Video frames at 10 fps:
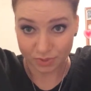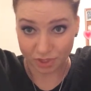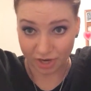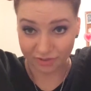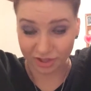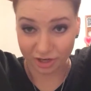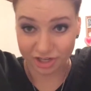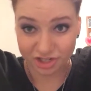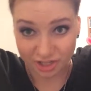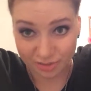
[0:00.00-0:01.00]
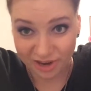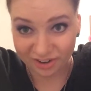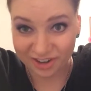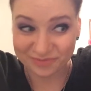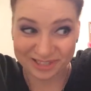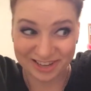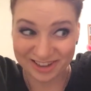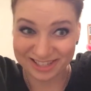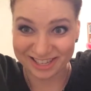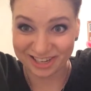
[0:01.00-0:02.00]
sorry for the crunchy in the background. My
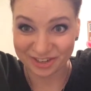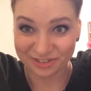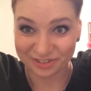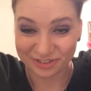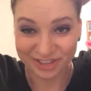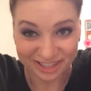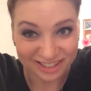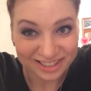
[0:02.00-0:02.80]
dog's eating her food.